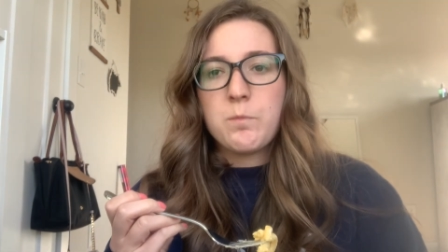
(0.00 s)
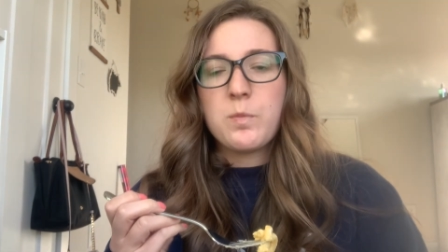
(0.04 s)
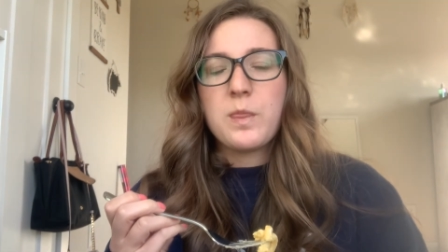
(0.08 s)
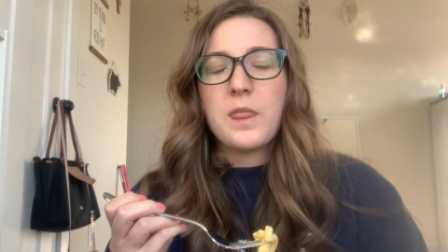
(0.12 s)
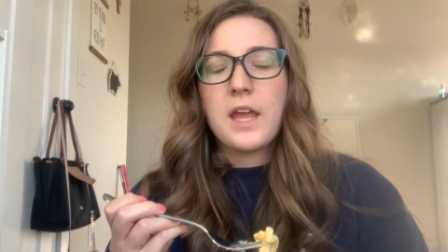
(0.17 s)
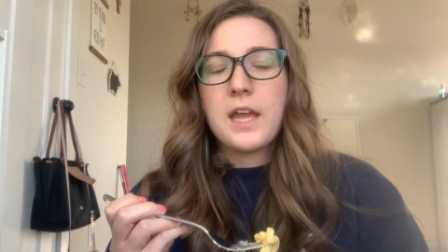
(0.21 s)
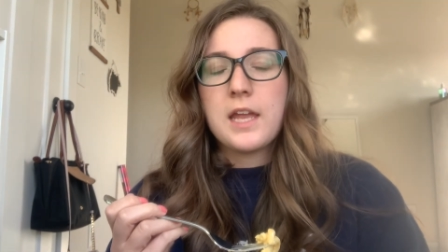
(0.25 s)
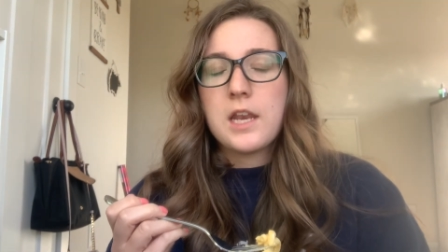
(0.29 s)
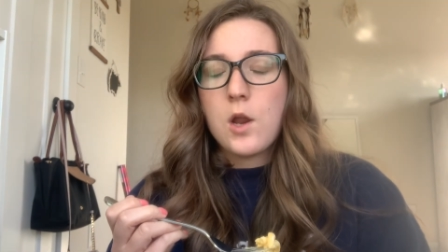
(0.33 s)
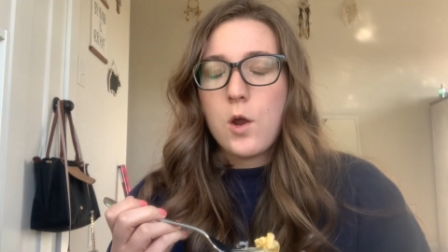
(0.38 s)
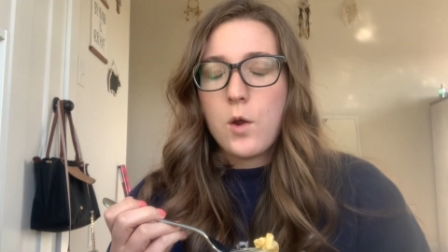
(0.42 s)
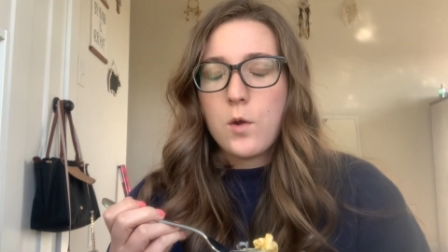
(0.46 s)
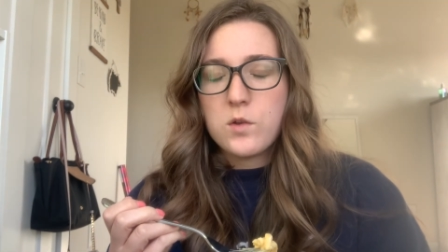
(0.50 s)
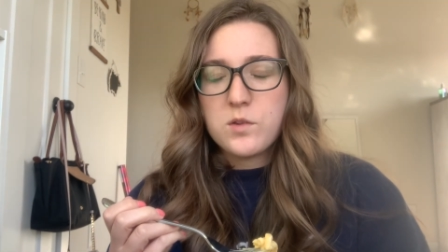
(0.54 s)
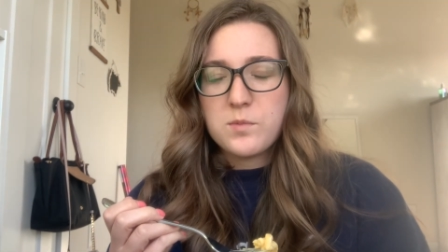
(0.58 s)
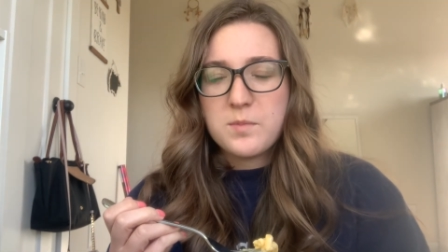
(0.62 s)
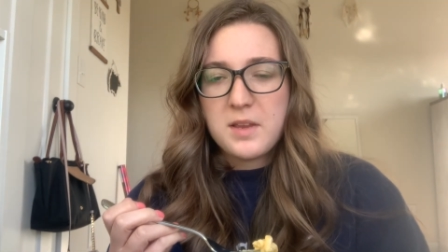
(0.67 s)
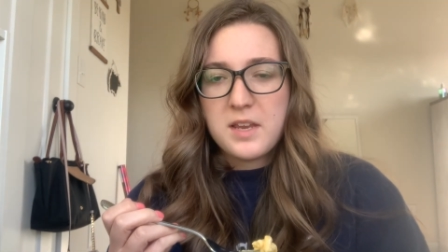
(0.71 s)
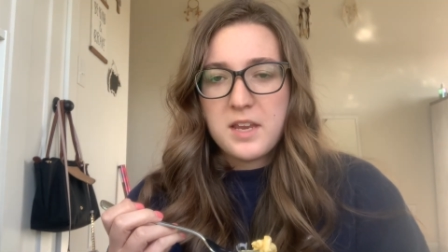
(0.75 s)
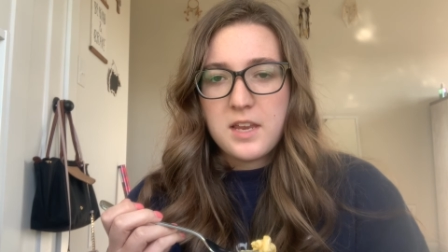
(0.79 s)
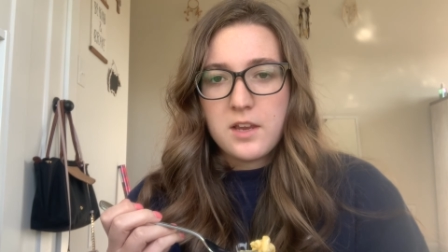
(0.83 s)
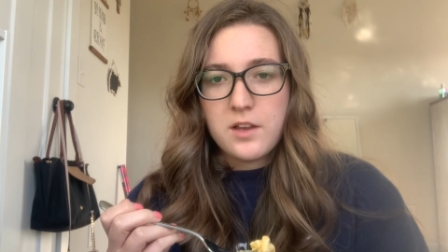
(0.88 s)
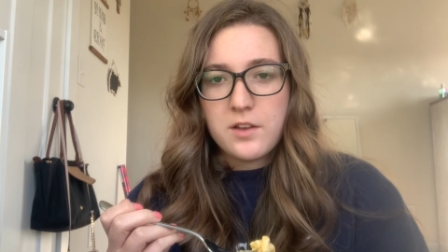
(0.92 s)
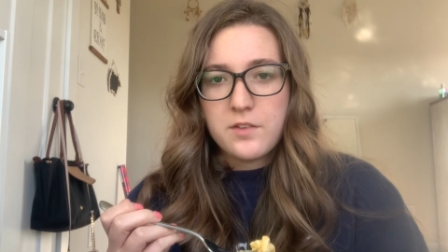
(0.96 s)
I know I was
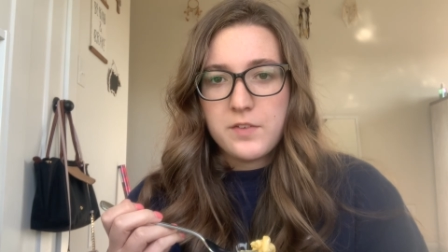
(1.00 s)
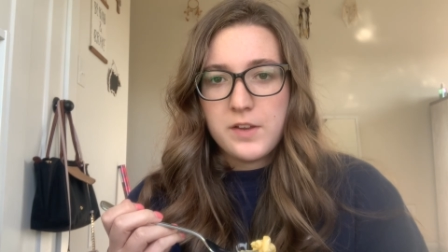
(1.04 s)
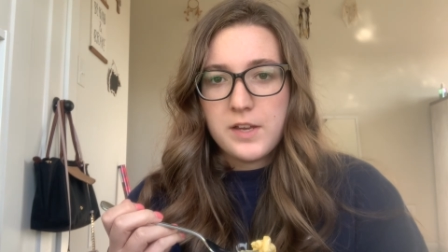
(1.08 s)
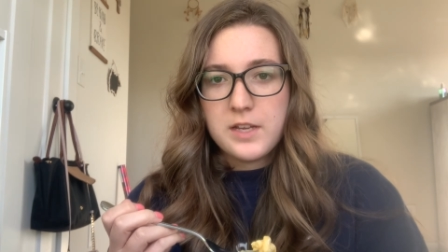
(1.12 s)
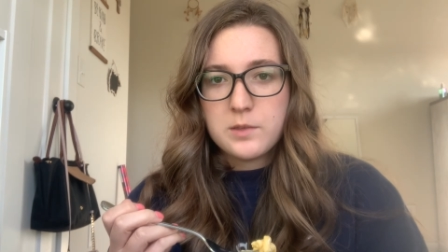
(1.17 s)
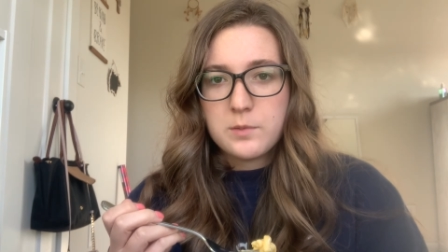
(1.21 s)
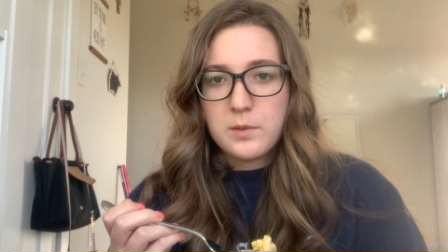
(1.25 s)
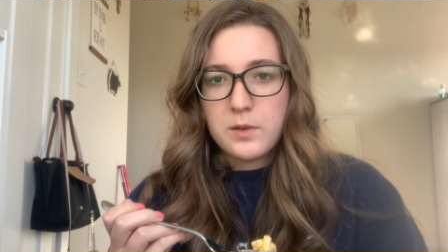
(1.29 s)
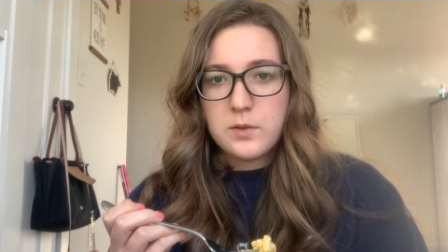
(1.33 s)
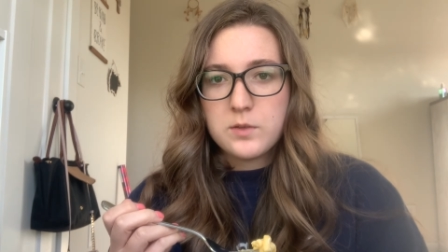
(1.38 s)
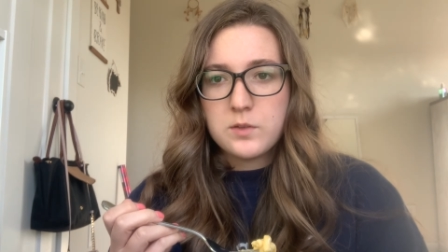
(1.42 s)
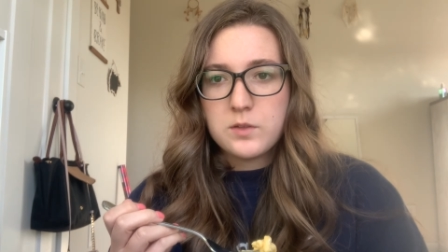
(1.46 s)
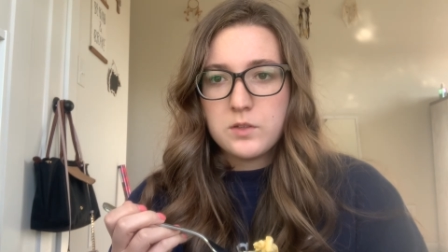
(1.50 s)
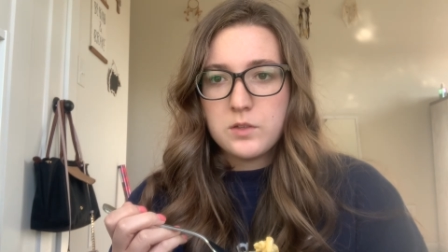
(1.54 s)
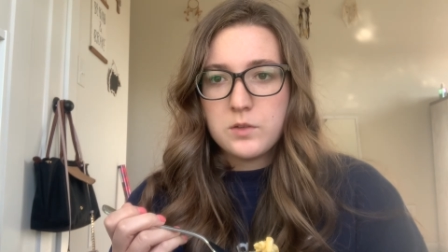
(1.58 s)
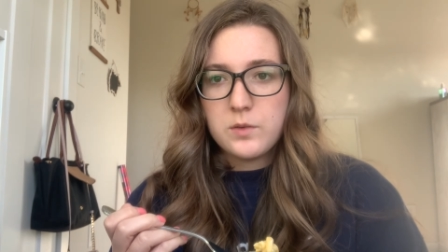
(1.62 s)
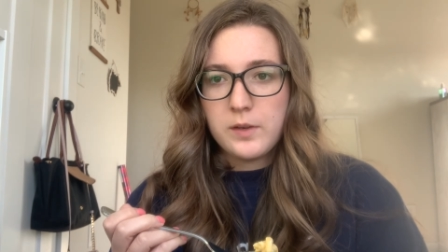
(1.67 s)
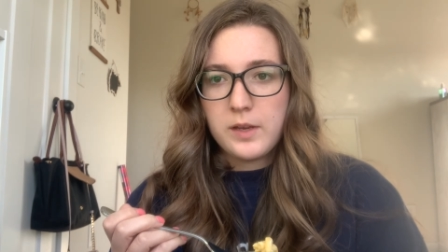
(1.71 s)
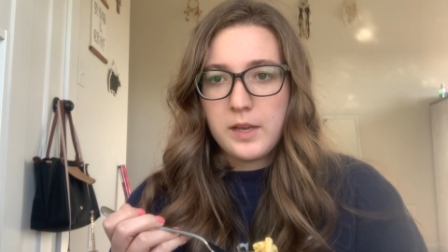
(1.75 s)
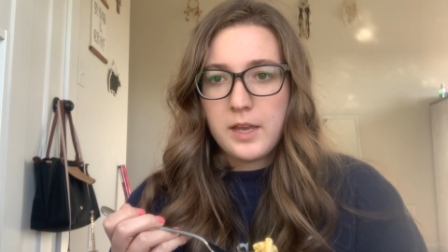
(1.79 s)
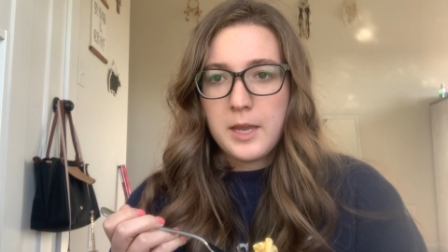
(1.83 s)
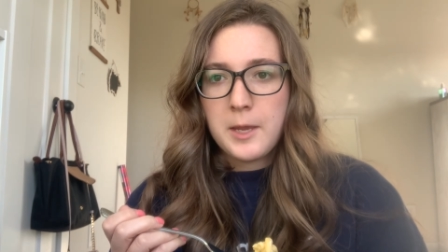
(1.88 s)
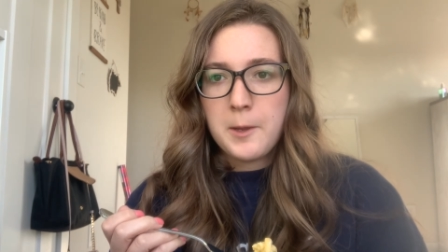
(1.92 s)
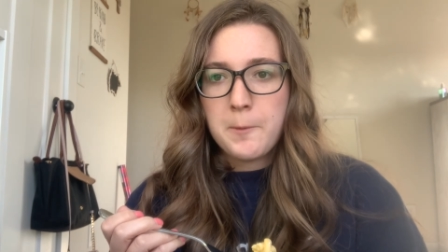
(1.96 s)
making a face while I was
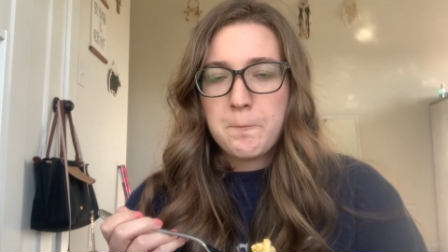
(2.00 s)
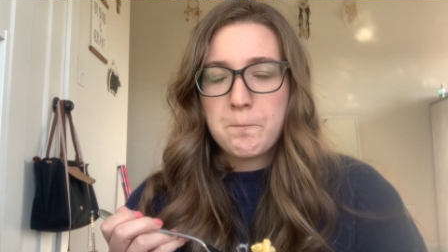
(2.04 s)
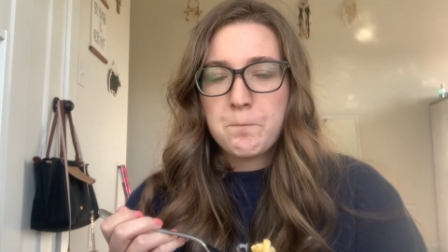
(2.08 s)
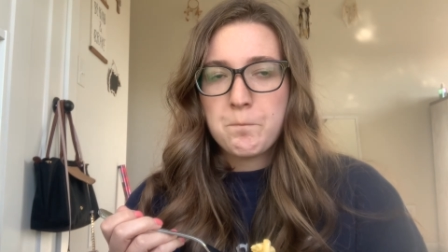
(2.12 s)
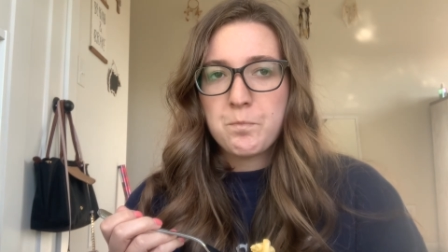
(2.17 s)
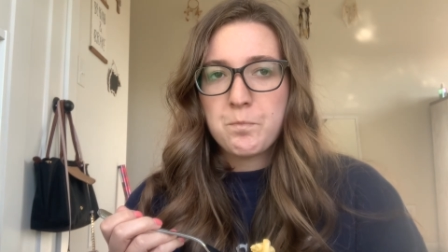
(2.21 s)
doing it.